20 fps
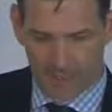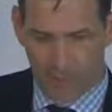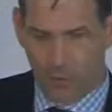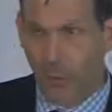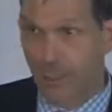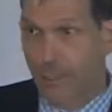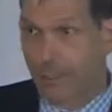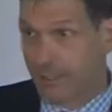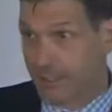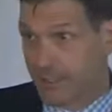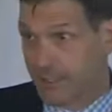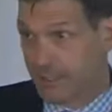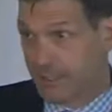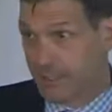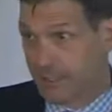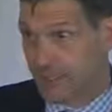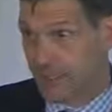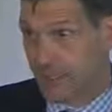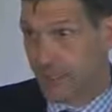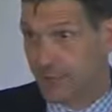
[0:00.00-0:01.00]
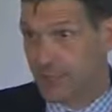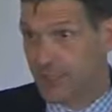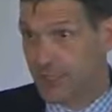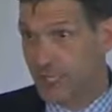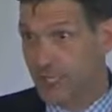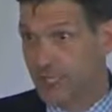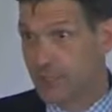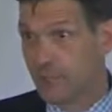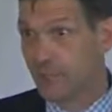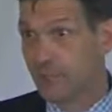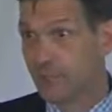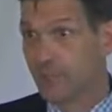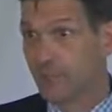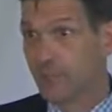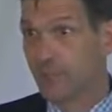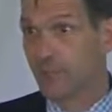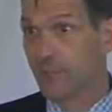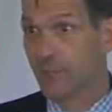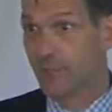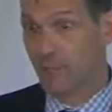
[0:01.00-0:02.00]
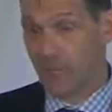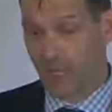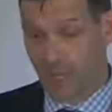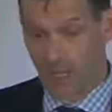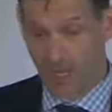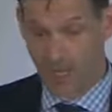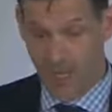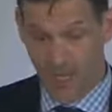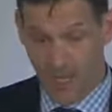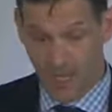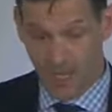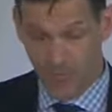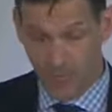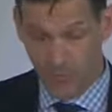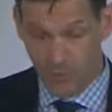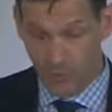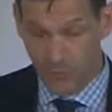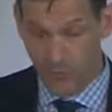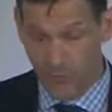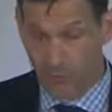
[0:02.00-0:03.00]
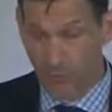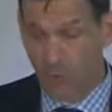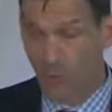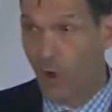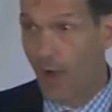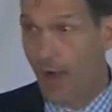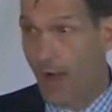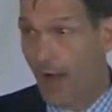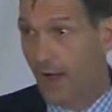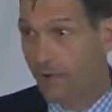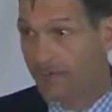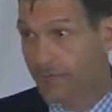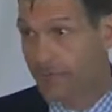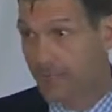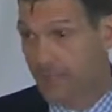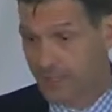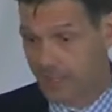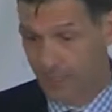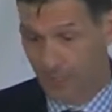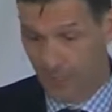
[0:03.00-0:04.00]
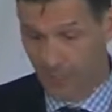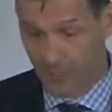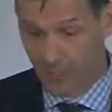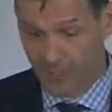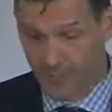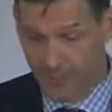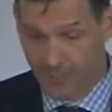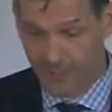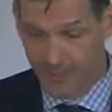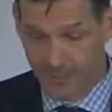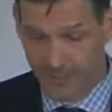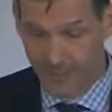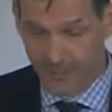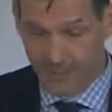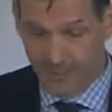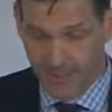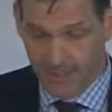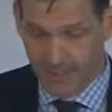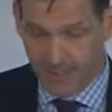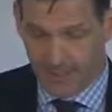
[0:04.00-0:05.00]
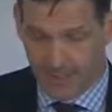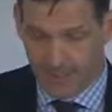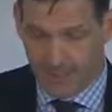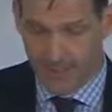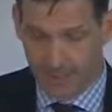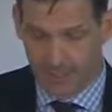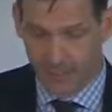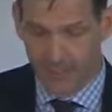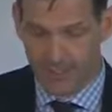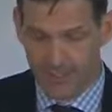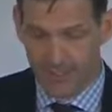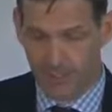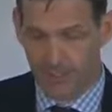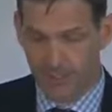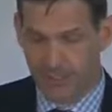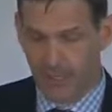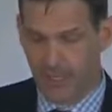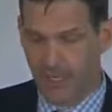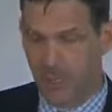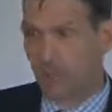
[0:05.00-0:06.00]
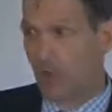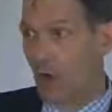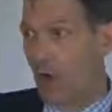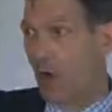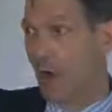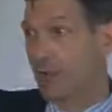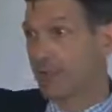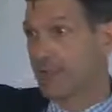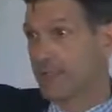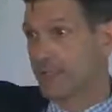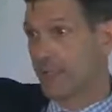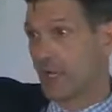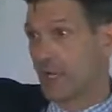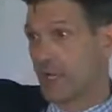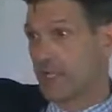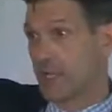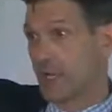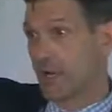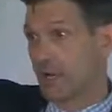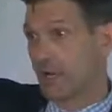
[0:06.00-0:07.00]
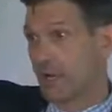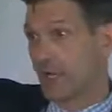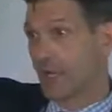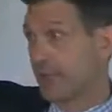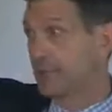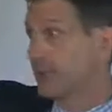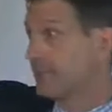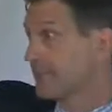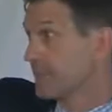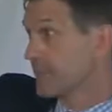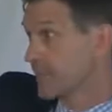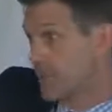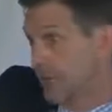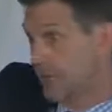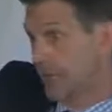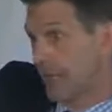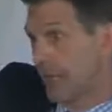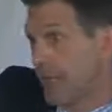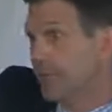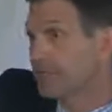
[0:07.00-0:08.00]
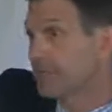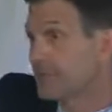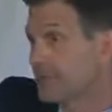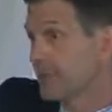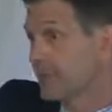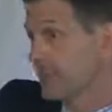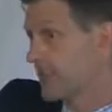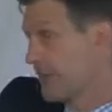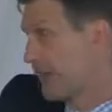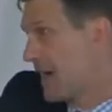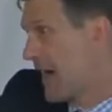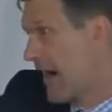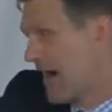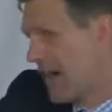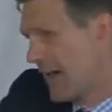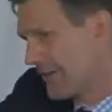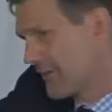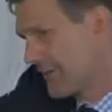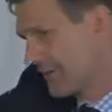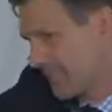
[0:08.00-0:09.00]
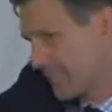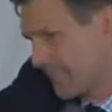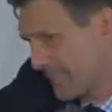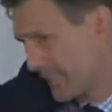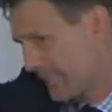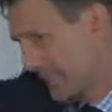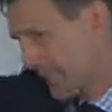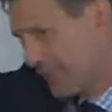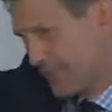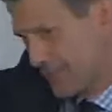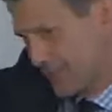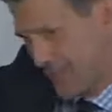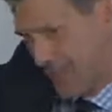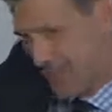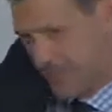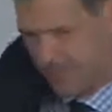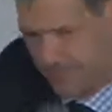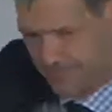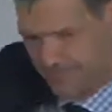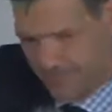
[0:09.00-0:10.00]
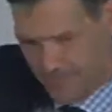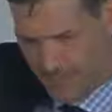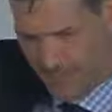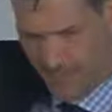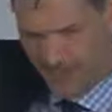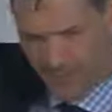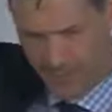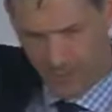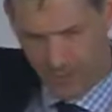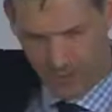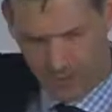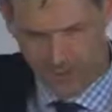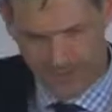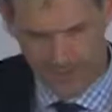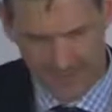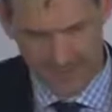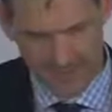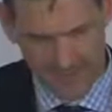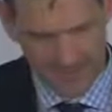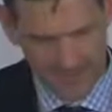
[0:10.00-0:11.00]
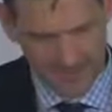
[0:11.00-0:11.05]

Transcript: Toilets, should you need them during or after the ceremony. The toilets are located behind the stage area to your left. There's a path, follow it down, won't get lost.